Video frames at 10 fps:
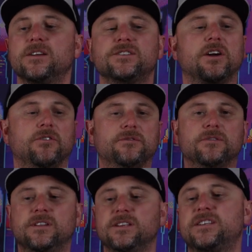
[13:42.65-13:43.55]
So
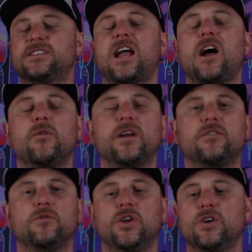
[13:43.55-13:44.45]
this is how
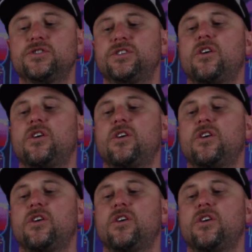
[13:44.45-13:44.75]
it looks